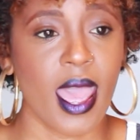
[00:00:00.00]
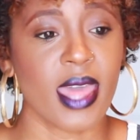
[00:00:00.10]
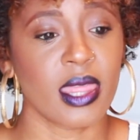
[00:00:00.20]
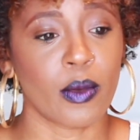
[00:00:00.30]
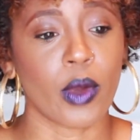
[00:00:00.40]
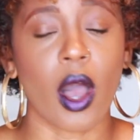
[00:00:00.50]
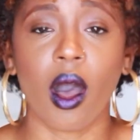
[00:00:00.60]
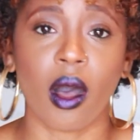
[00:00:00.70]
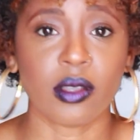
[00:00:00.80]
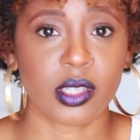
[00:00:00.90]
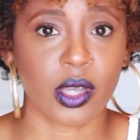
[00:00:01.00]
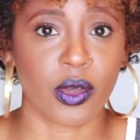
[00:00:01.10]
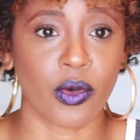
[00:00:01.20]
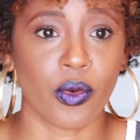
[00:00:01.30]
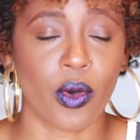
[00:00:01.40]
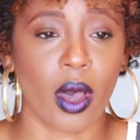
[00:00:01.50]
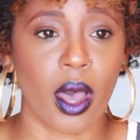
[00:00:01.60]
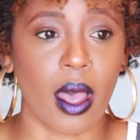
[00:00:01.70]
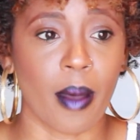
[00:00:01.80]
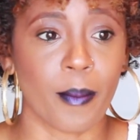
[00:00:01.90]
And then we're also
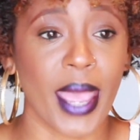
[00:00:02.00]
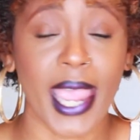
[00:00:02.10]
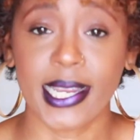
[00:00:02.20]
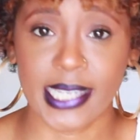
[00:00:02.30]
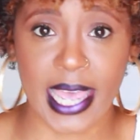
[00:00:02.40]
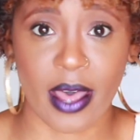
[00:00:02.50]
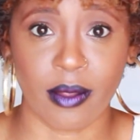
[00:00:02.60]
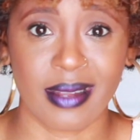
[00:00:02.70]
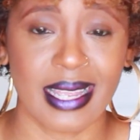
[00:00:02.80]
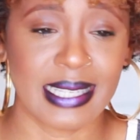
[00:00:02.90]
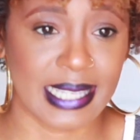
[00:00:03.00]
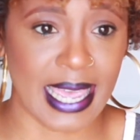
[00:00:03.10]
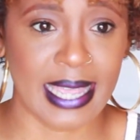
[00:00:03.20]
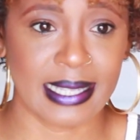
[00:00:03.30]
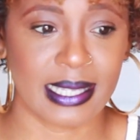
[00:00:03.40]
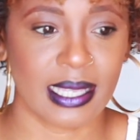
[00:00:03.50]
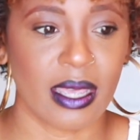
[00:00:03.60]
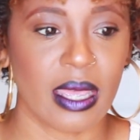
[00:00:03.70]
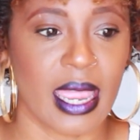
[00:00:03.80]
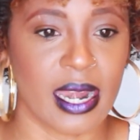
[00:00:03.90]
paying down debts
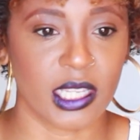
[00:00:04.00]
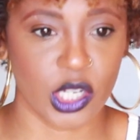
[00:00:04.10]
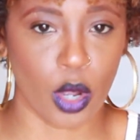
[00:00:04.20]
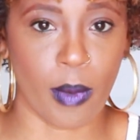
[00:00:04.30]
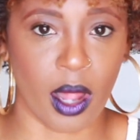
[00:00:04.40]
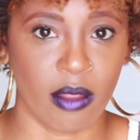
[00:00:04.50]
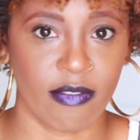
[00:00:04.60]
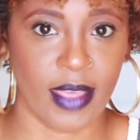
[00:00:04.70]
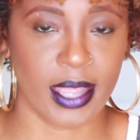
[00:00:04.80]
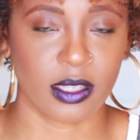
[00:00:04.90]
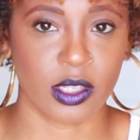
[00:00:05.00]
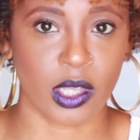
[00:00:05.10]
in a snowball of faith.